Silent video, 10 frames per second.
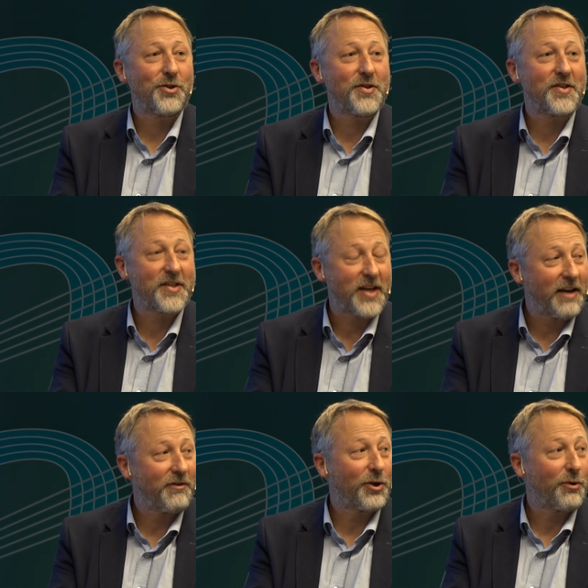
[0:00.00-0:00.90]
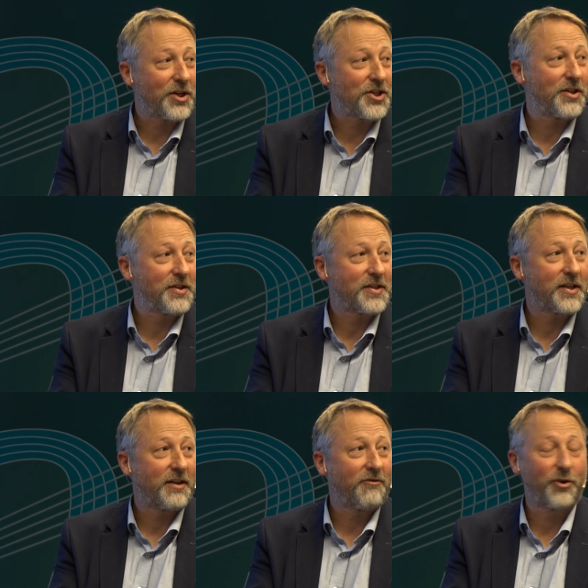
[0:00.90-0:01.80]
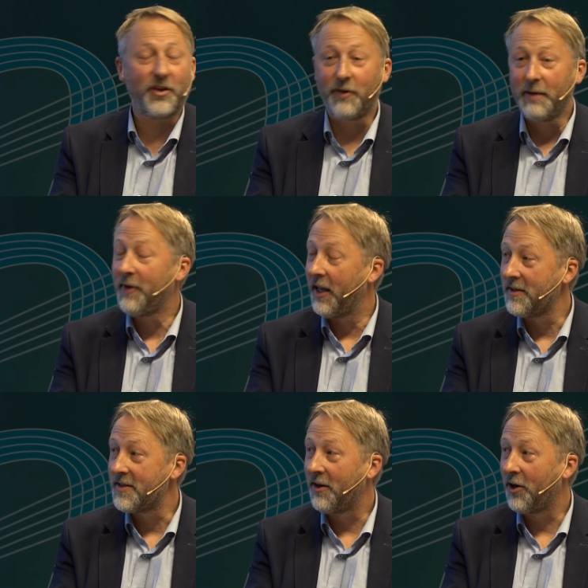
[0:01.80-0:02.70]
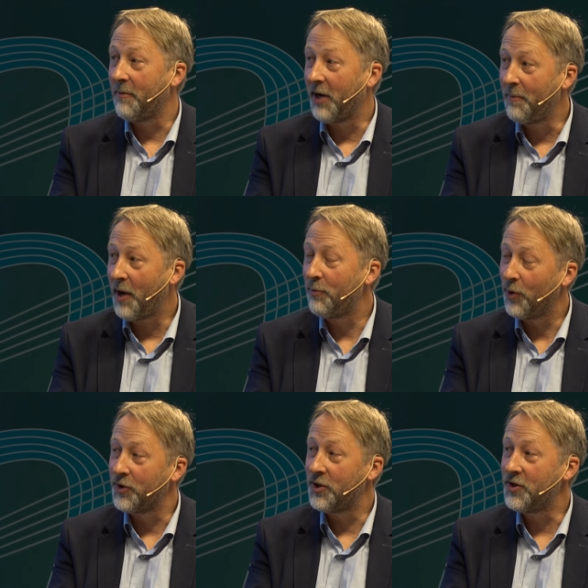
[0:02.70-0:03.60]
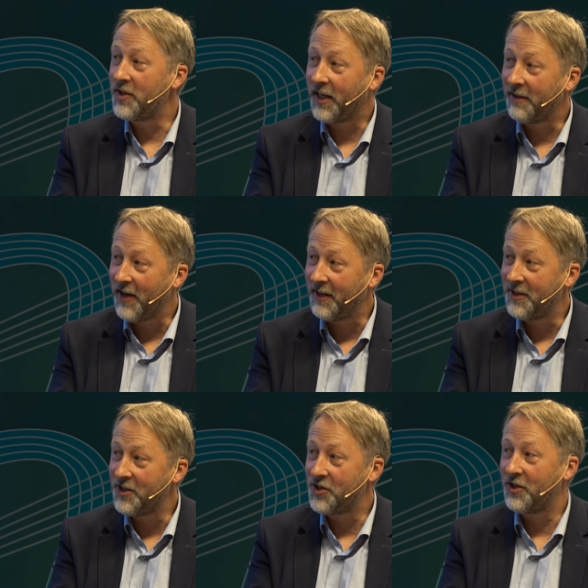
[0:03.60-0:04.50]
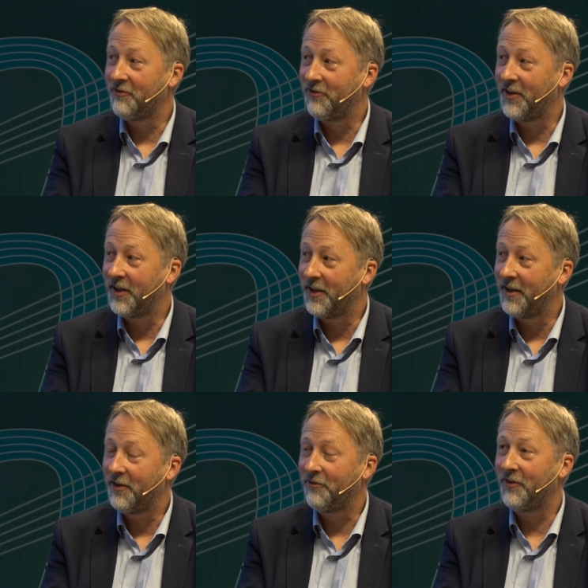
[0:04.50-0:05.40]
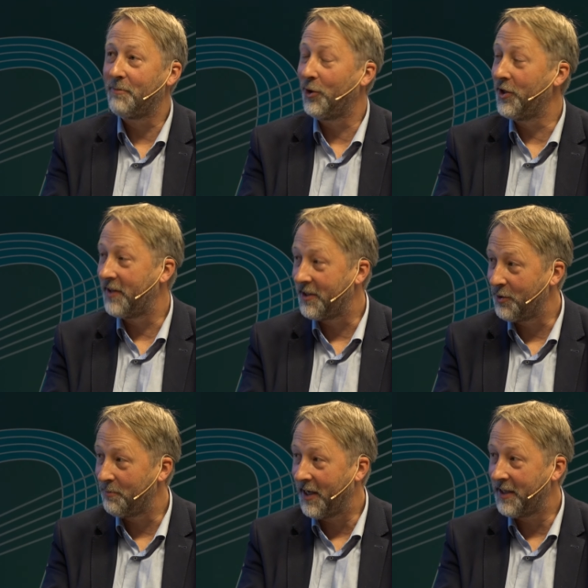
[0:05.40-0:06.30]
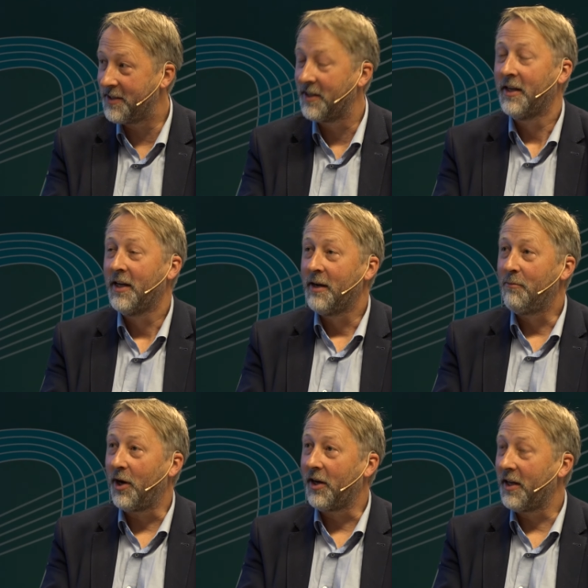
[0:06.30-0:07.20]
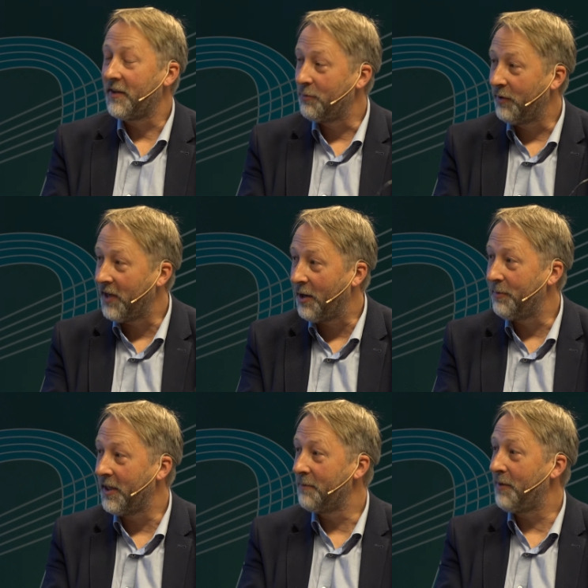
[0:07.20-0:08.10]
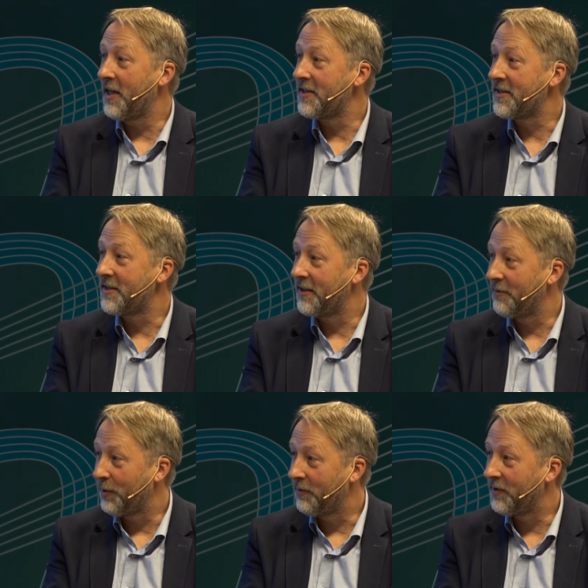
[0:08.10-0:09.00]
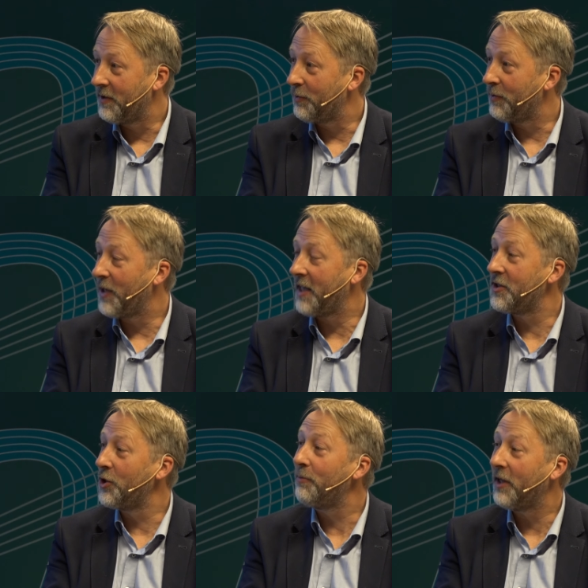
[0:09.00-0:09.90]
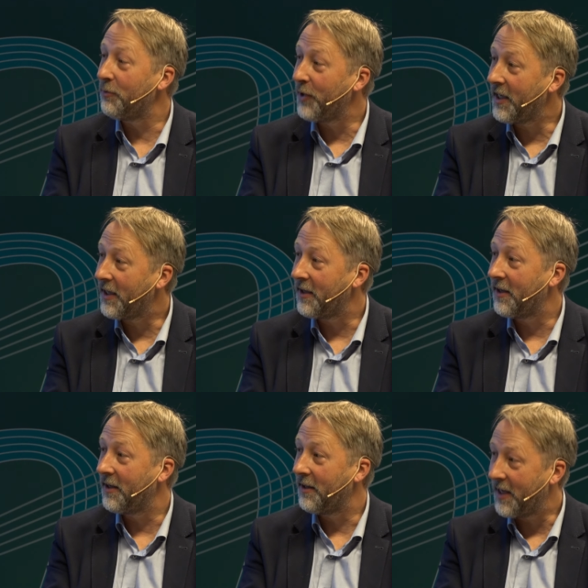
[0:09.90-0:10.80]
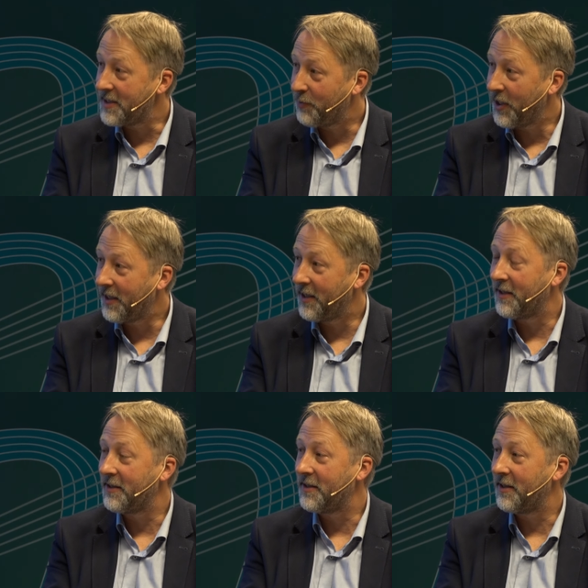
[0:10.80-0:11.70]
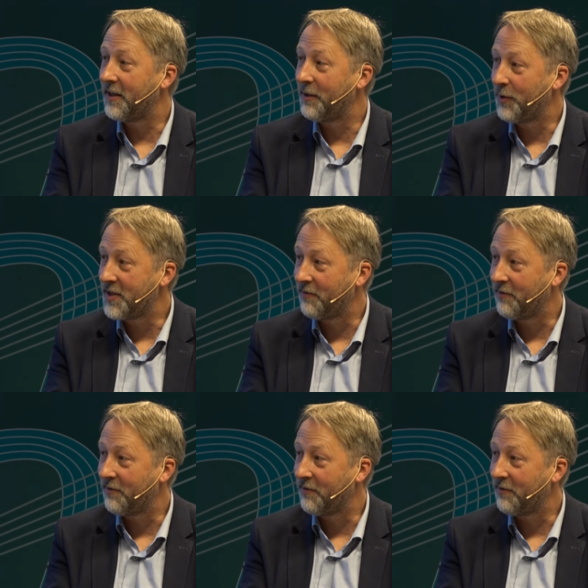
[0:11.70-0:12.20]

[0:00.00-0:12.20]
you to save your questions uh, for the great panels that are coming up. I wanted to take advantage of, uh, of a point that you made, Branka, that we've now been past. Uh, we, we, had the Nobel week uh, last week, and, uh, and, there were